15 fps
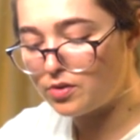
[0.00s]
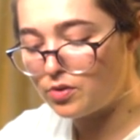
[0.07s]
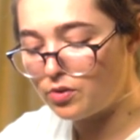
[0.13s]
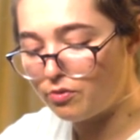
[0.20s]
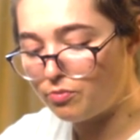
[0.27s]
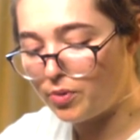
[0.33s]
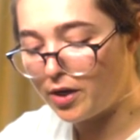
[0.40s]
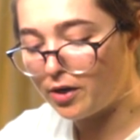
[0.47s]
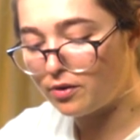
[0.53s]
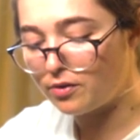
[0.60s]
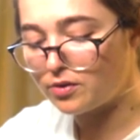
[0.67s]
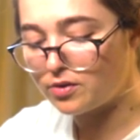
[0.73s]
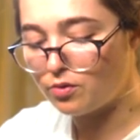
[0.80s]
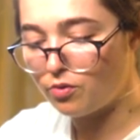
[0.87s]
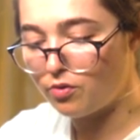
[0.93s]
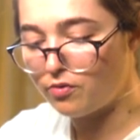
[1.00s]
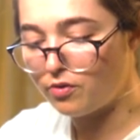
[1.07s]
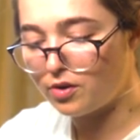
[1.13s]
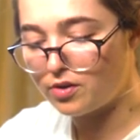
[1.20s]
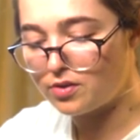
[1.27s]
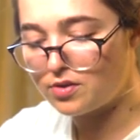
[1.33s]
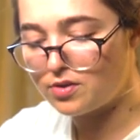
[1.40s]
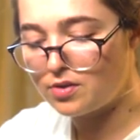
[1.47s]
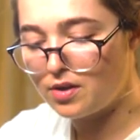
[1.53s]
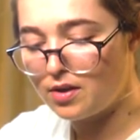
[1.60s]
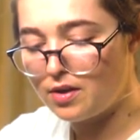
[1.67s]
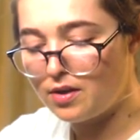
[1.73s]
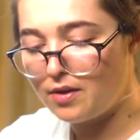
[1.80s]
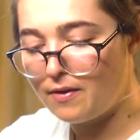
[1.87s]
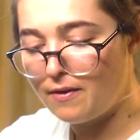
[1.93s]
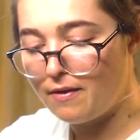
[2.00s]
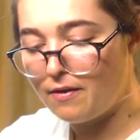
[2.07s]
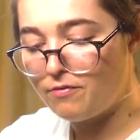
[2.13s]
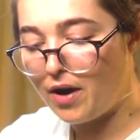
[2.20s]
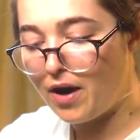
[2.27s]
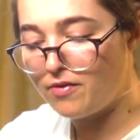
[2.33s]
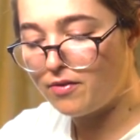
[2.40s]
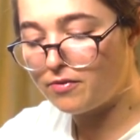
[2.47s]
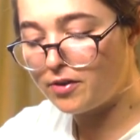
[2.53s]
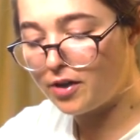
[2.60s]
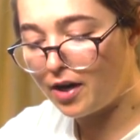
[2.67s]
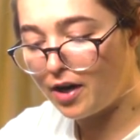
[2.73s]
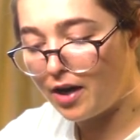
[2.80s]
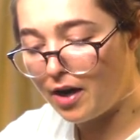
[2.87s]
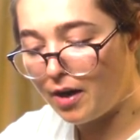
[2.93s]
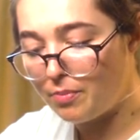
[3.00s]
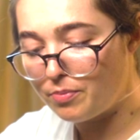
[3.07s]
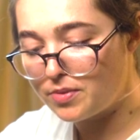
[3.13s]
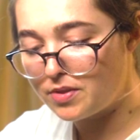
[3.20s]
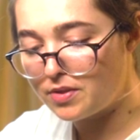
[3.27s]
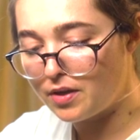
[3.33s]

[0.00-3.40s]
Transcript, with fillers: Two of Pentacles in reverse, Five of Cups.